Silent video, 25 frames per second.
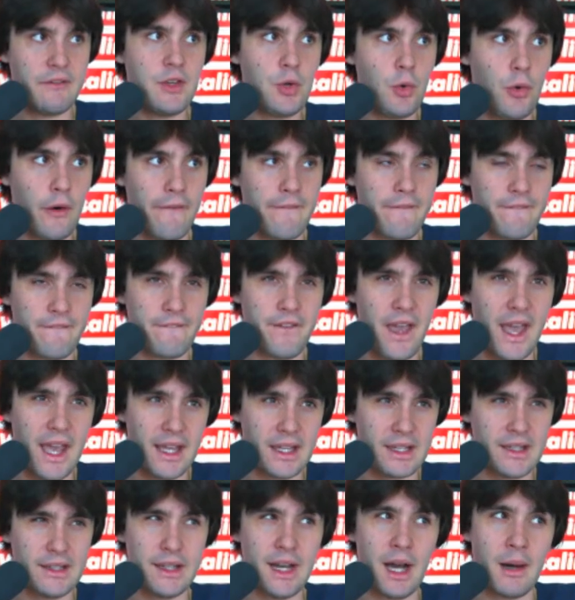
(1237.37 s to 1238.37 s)
you a
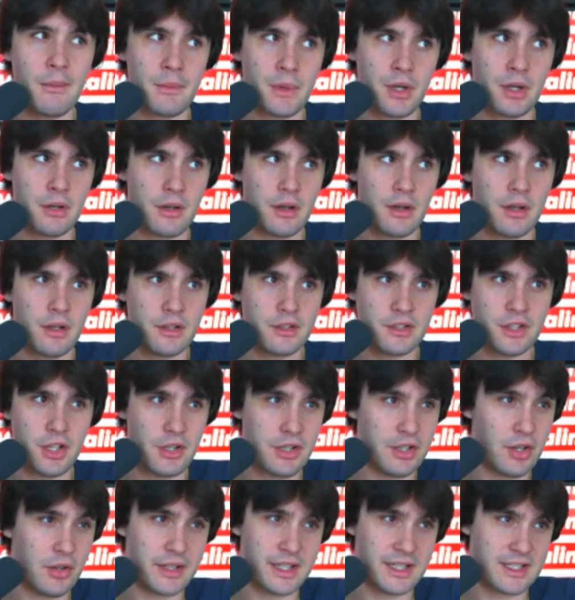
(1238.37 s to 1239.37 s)
fake number so
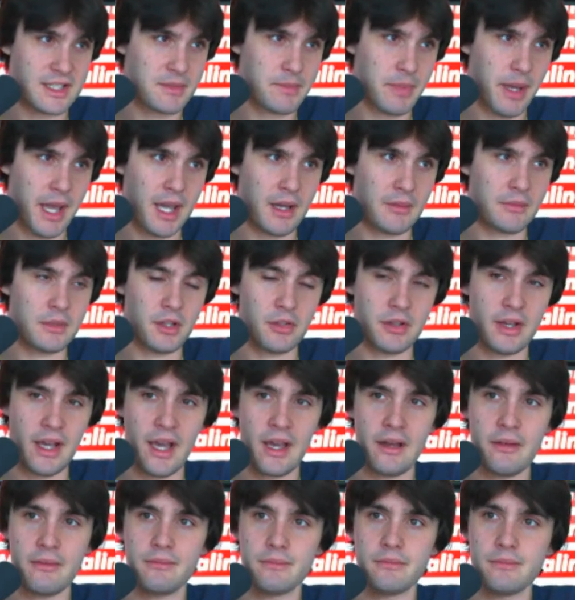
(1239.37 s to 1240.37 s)
you don't get spammed,
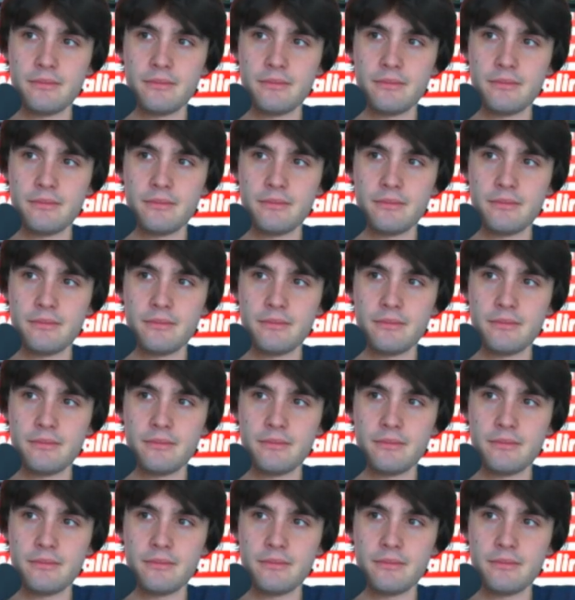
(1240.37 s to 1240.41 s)
okay?